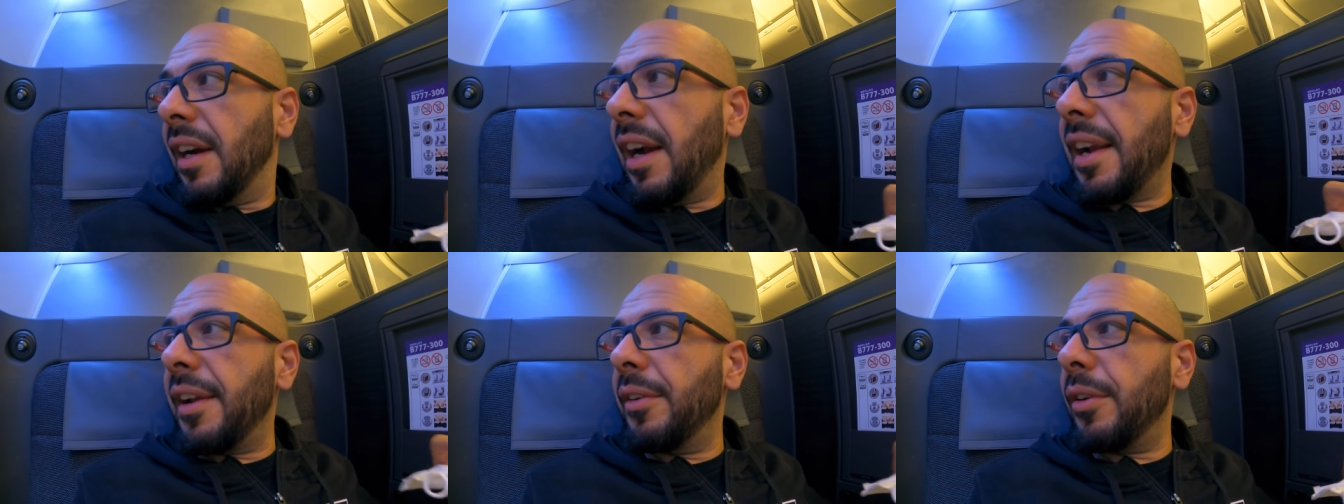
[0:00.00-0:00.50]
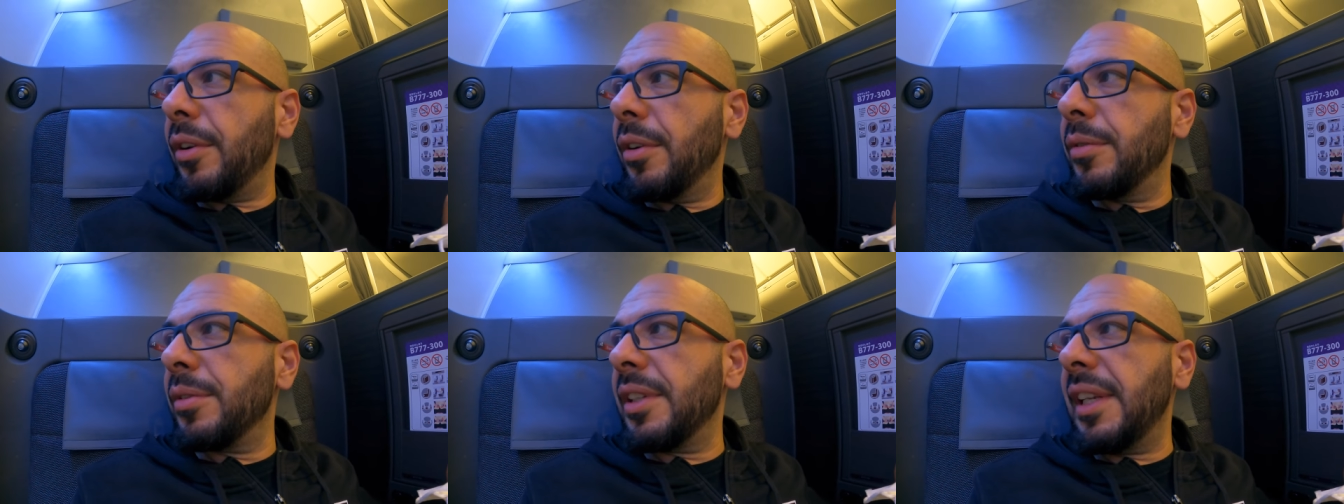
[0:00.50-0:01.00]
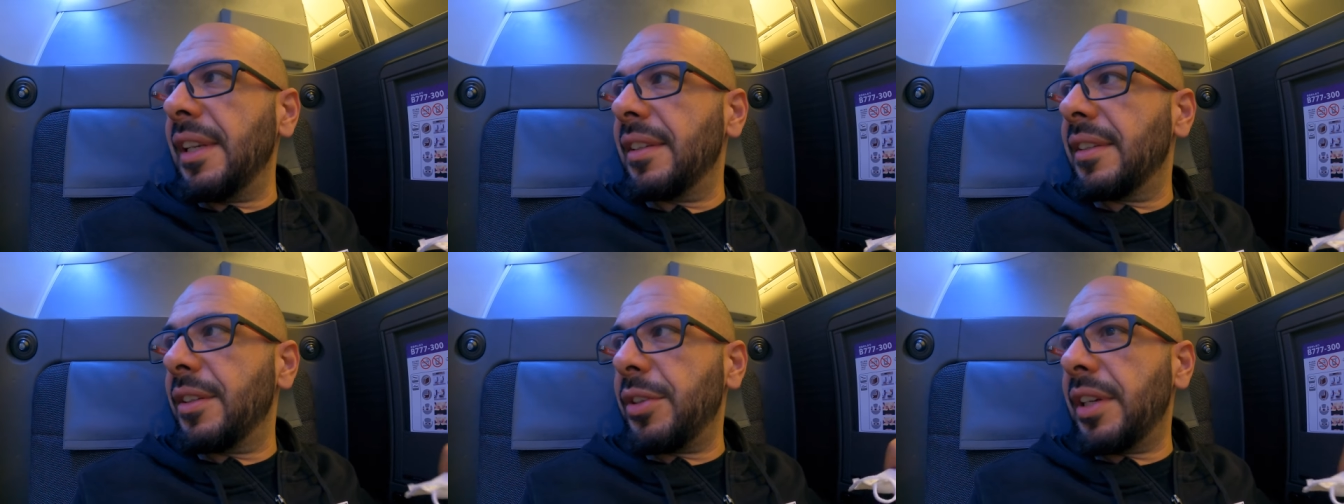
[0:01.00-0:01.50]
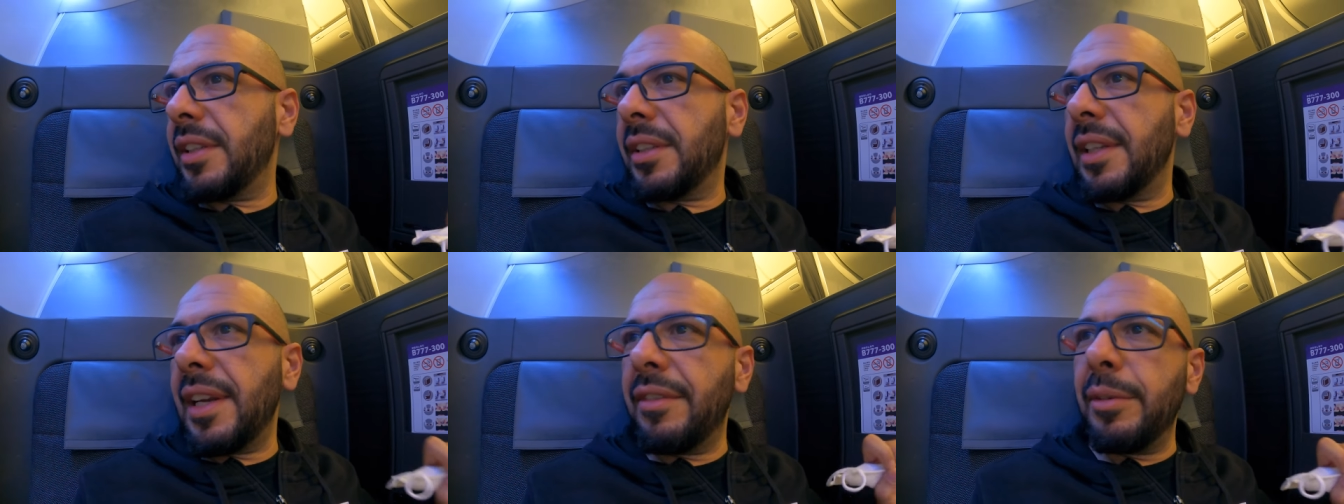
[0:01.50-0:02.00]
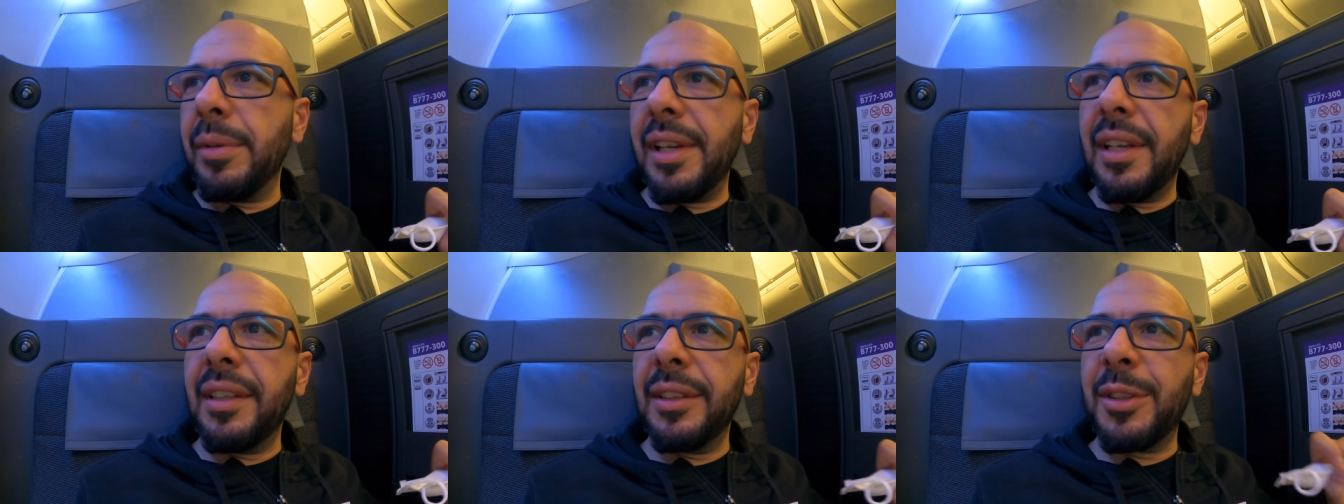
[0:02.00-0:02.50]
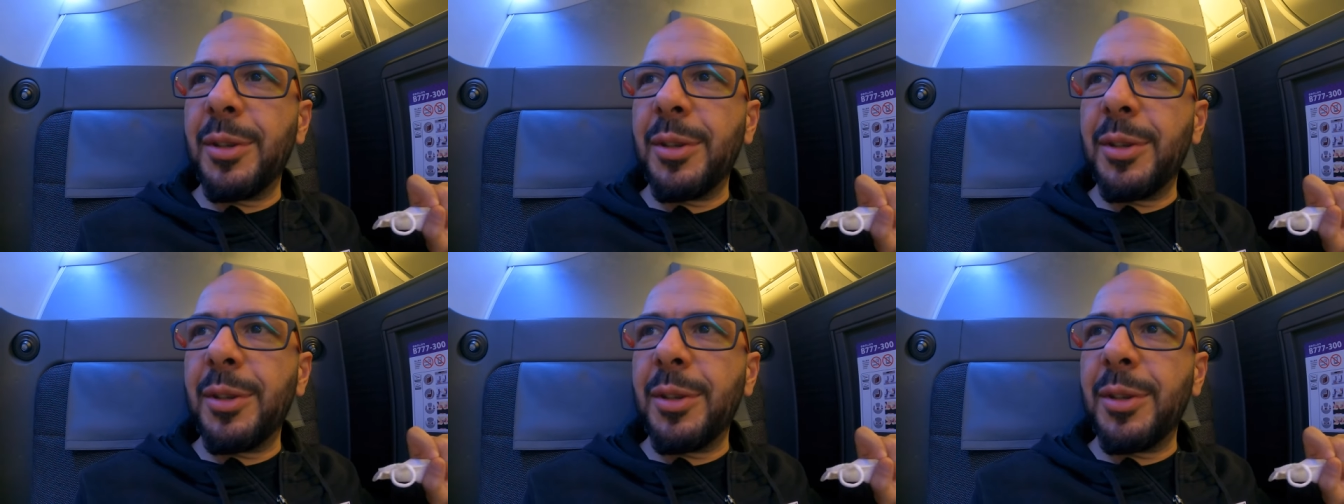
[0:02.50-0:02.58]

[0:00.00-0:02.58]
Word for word: I can only suggest that everybody else